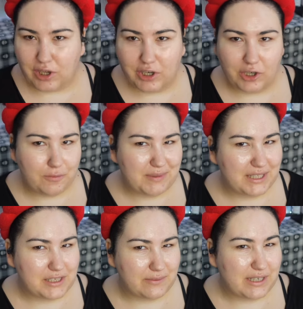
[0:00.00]
longer open
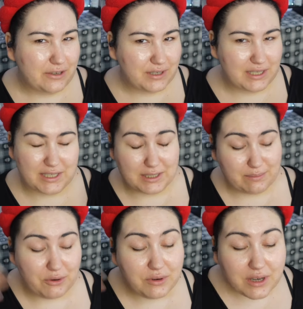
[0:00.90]
these windows because of the
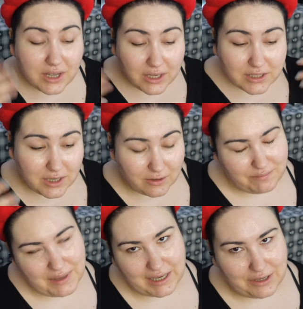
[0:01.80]
smoke. So
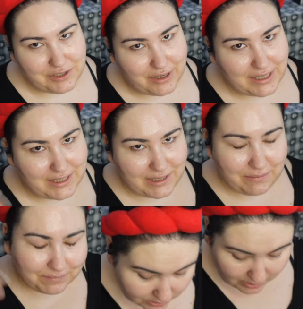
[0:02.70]
I gotta use our AC.
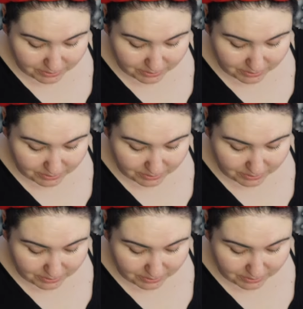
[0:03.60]
So